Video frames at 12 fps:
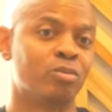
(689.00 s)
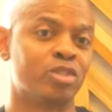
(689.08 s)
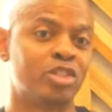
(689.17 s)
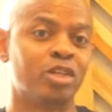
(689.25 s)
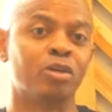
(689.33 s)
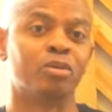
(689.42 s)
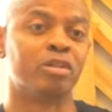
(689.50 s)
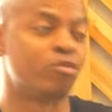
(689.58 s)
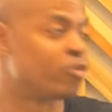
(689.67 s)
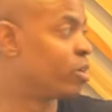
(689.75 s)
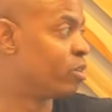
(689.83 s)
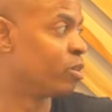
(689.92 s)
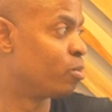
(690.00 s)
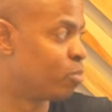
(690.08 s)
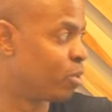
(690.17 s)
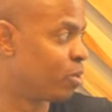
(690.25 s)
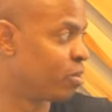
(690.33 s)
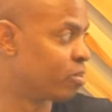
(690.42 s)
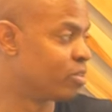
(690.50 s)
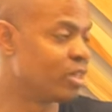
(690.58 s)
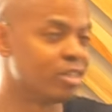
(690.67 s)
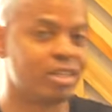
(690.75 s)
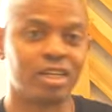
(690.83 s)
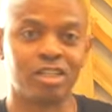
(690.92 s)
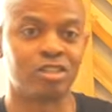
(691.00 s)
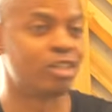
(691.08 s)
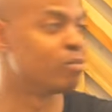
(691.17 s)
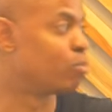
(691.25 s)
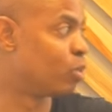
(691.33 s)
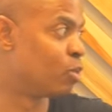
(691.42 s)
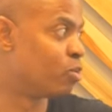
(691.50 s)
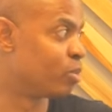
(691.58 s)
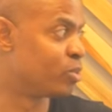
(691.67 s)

was still in front of the computer. Didn't eat, didn't move, I